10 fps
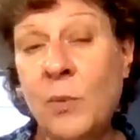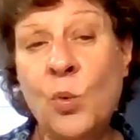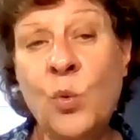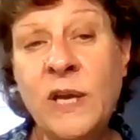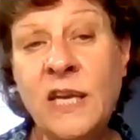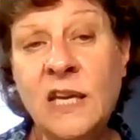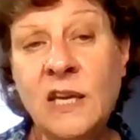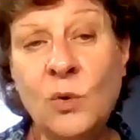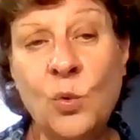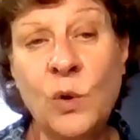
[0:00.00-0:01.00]

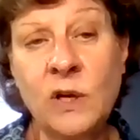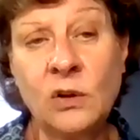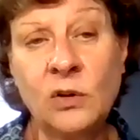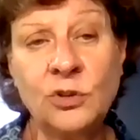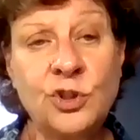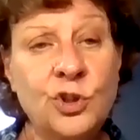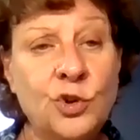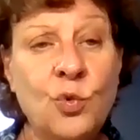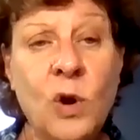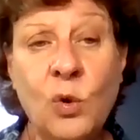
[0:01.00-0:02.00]
we will
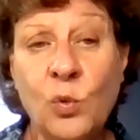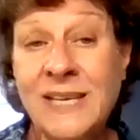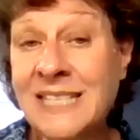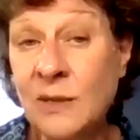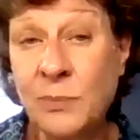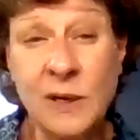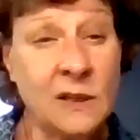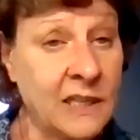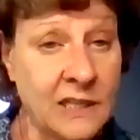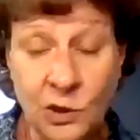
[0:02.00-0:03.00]
do what we
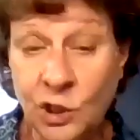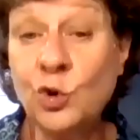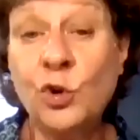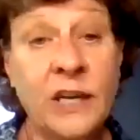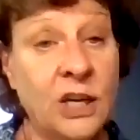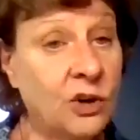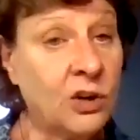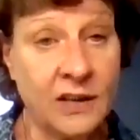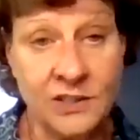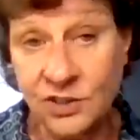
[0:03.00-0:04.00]
typically, you'll hear
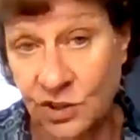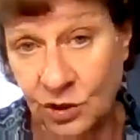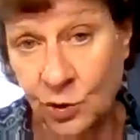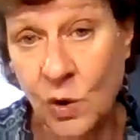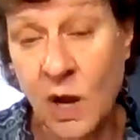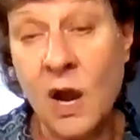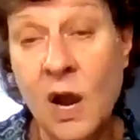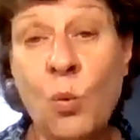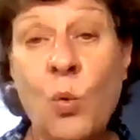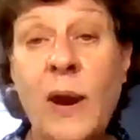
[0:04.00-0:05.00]
us do
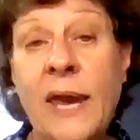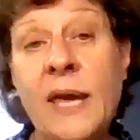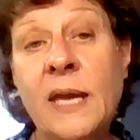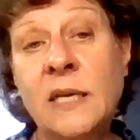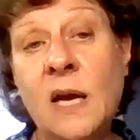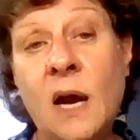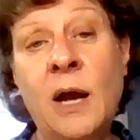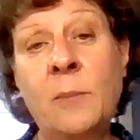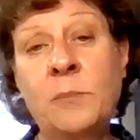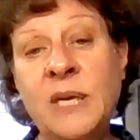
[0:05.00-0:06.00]
when
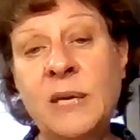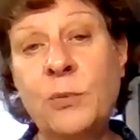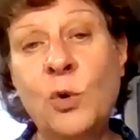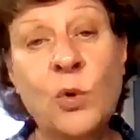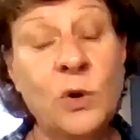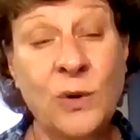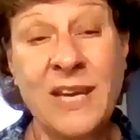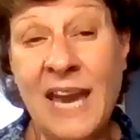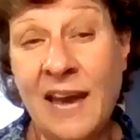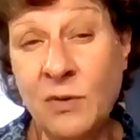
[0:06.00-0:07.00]
when we
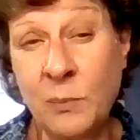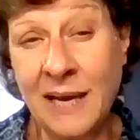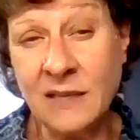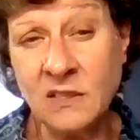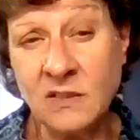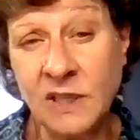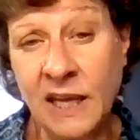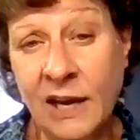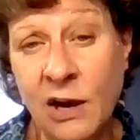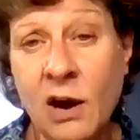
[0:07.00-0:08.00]
have a massive
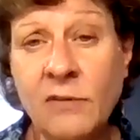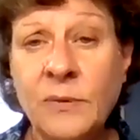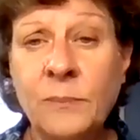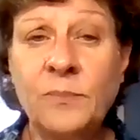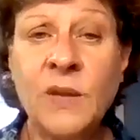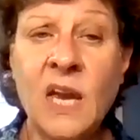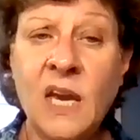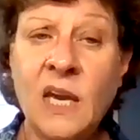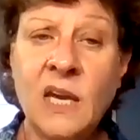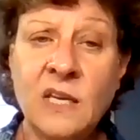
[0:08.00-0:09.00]
layoff,
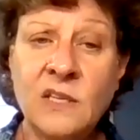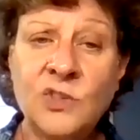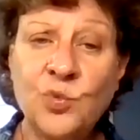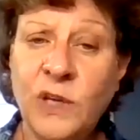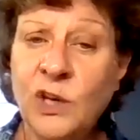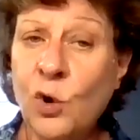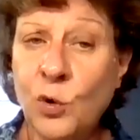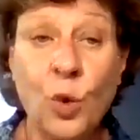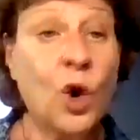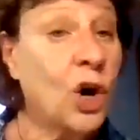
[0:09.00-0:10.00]
is we go
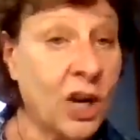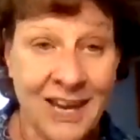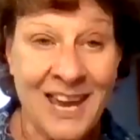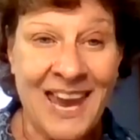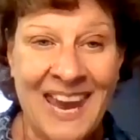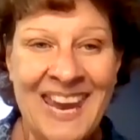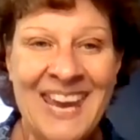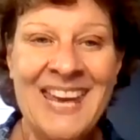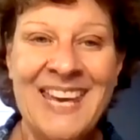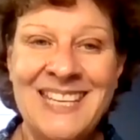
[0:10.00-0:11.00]
to work
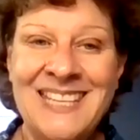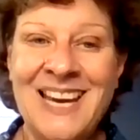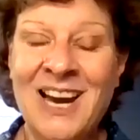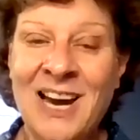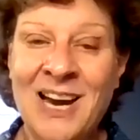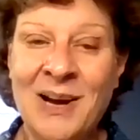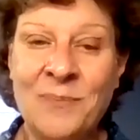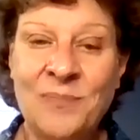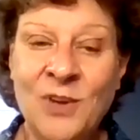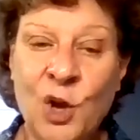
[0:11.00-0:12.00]
and
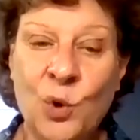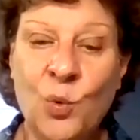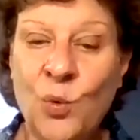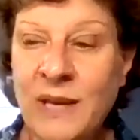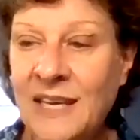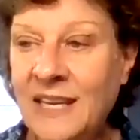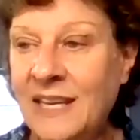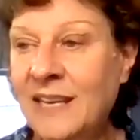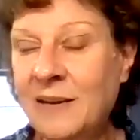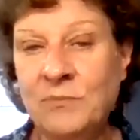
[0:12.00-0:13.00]

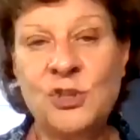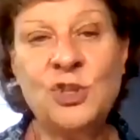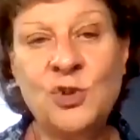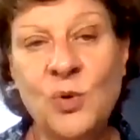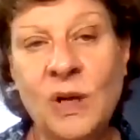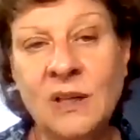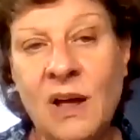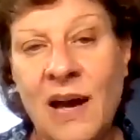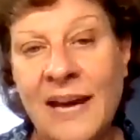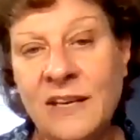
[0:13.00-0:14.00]
we do a
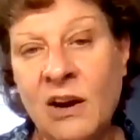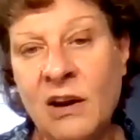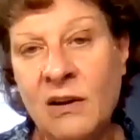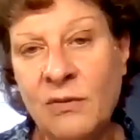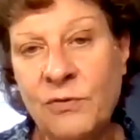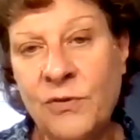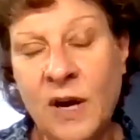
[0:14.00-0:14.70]
lot of